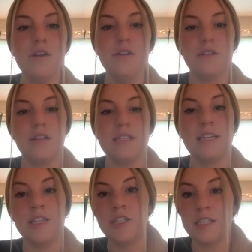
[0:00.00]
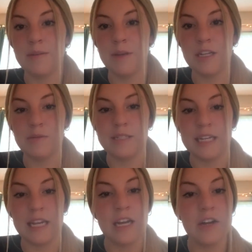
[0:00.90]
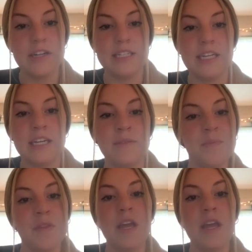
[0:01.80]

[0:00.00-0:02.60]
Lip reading: So this is interesting because we see an increase here.